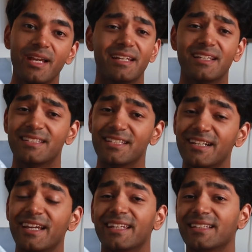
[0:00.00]
and
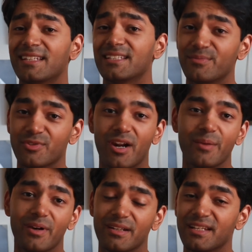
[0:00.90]
consider hitting that
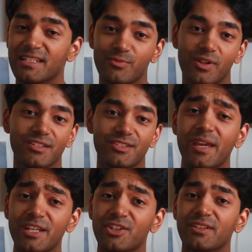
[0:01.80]
subscribe button as well to
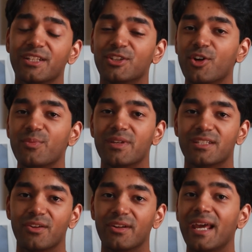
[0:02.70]
make sure that you don't
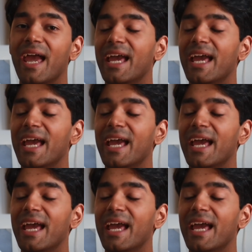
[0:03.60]
miss out on